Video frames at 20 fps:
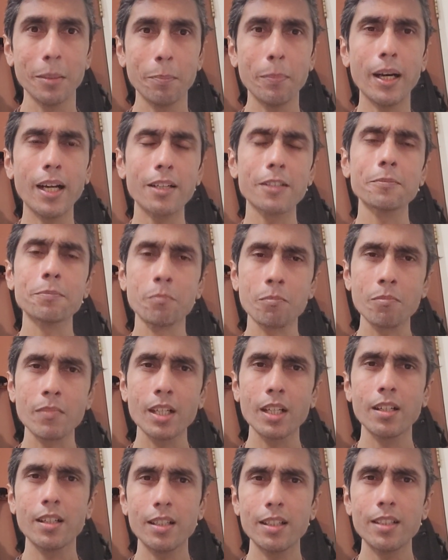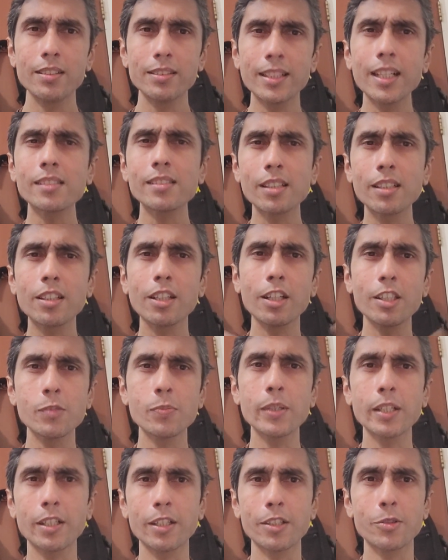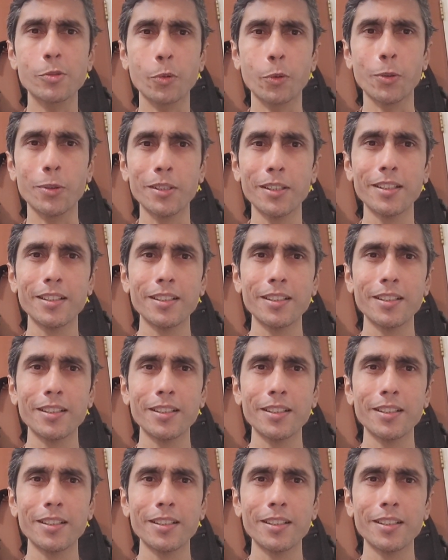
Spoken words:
But that's the third speaker's role.